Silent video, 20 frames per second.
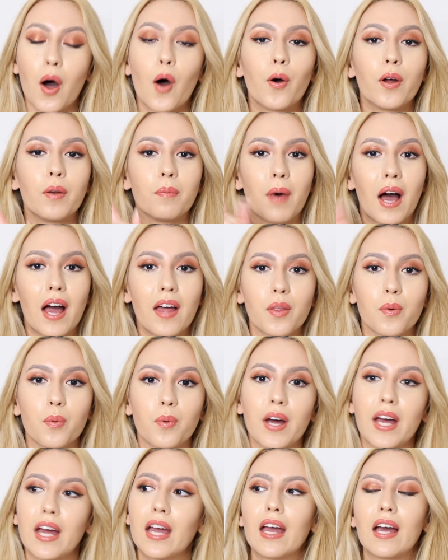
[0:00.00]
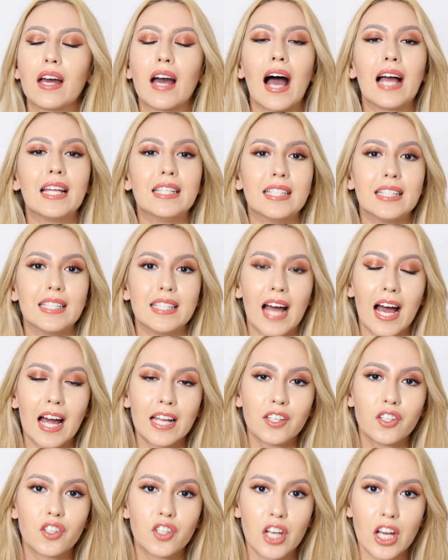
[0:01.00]
Oh, and by the way, I did
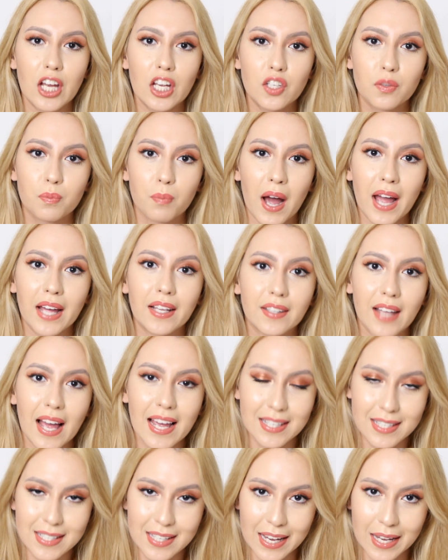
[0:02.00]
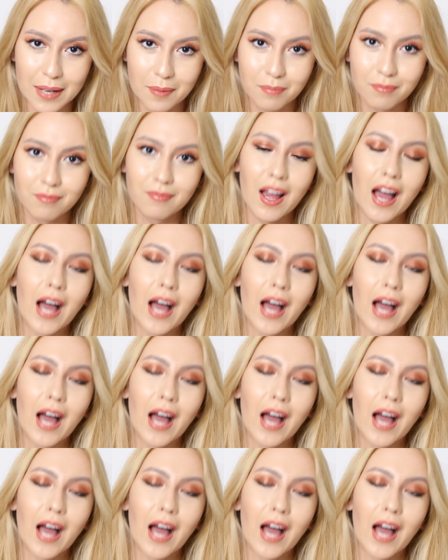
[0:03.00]
not change my last name.